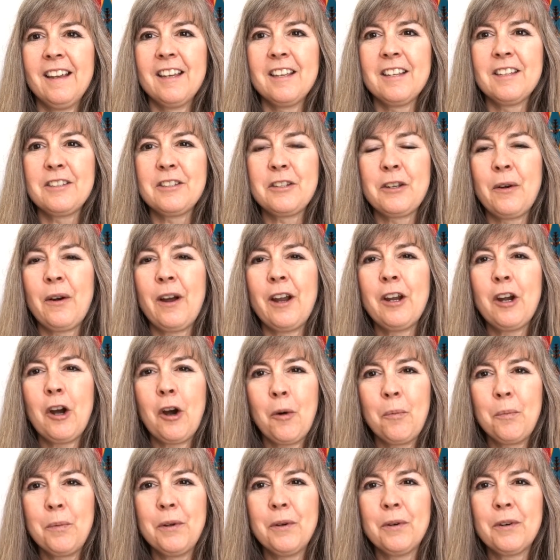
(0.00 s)
So I
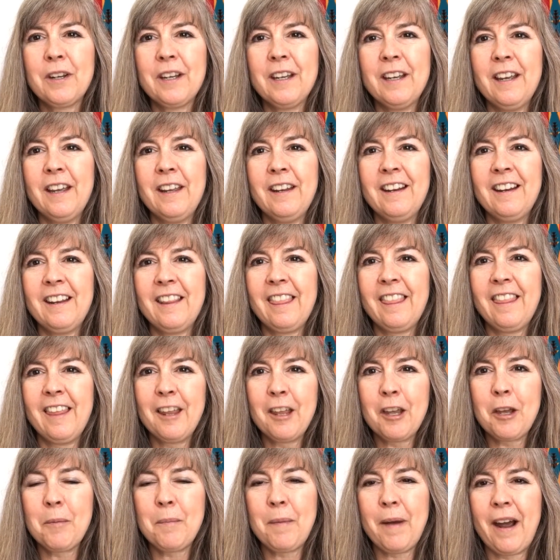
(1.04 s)
hope you can
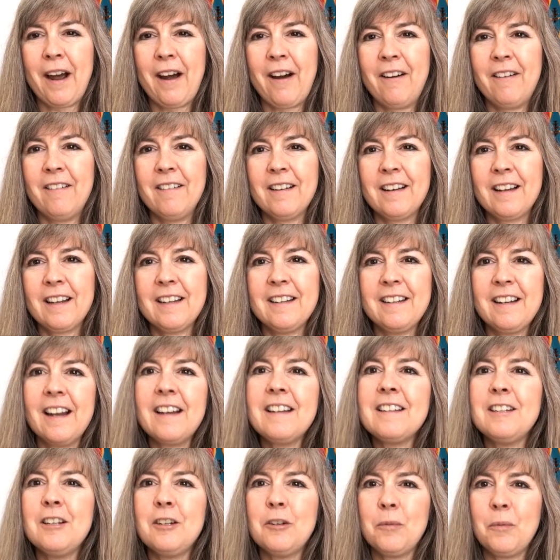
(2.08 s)
think about
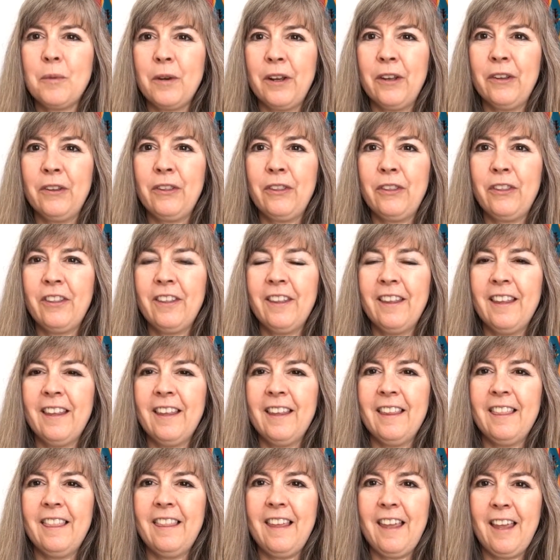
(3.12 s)
connecting with
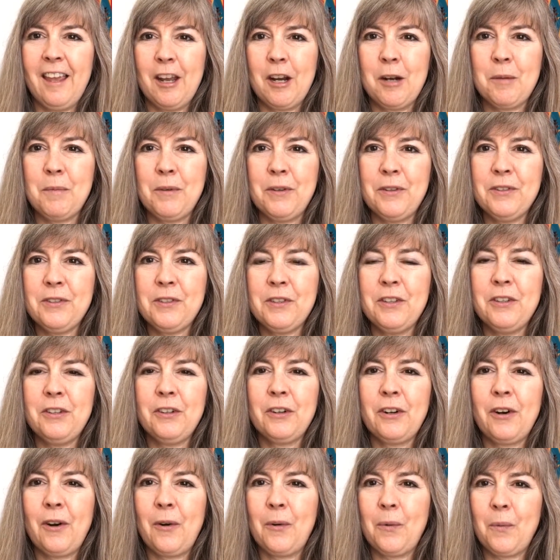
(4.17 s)
the animals in
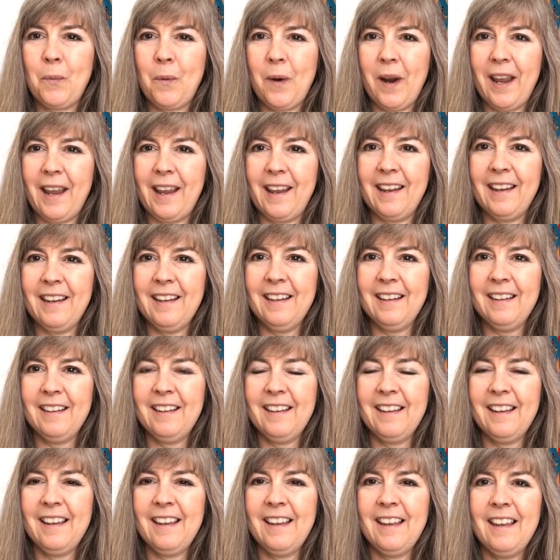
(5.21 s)
your own way
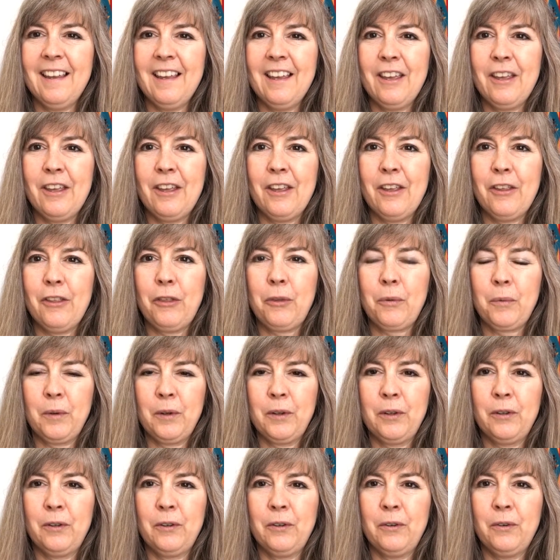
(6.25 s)

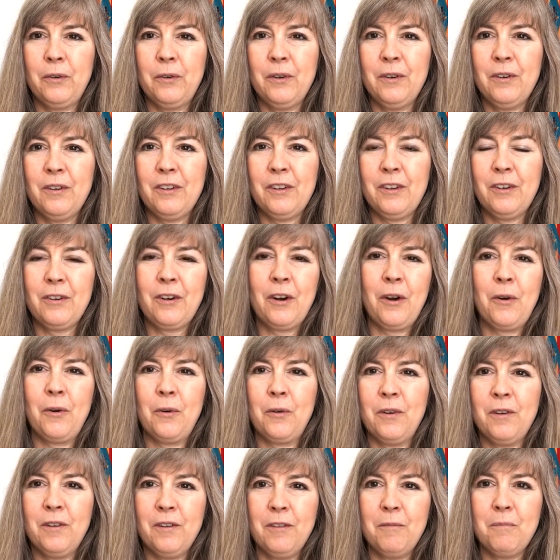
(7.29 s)
through your
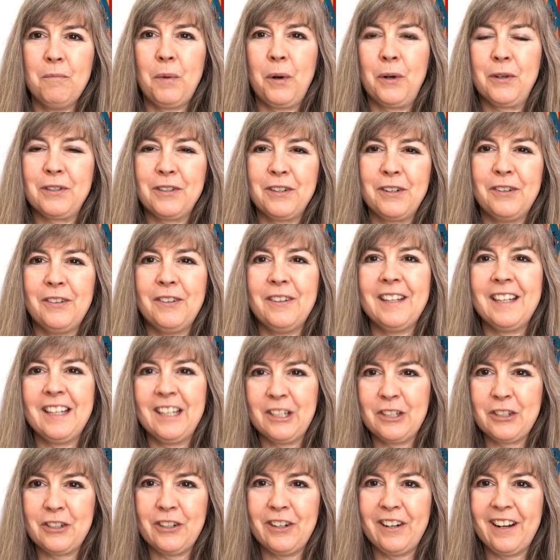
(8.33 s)
own personal
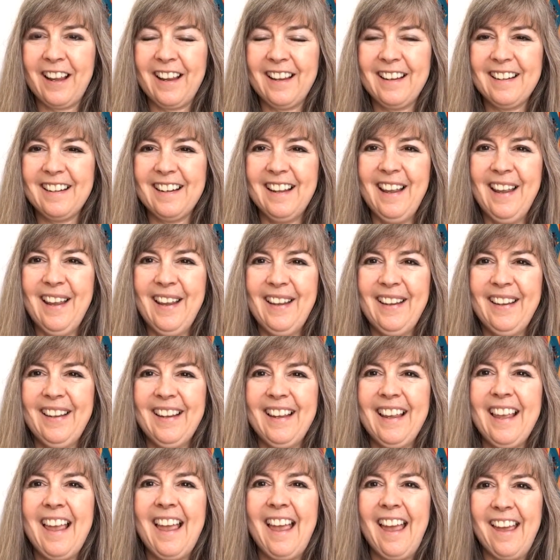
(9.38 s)
internet,
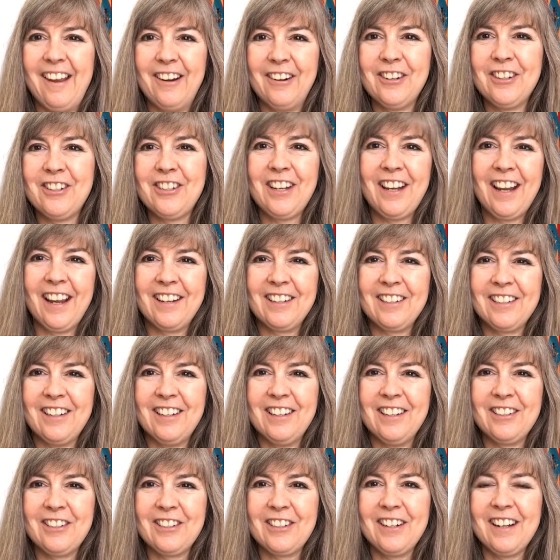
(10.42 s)
energy and
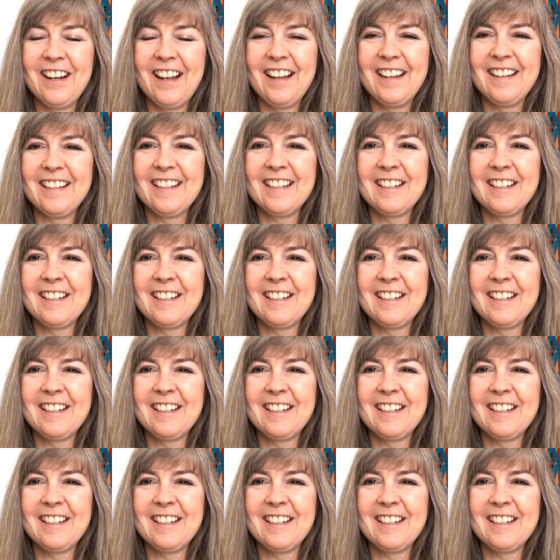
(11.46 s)
internet.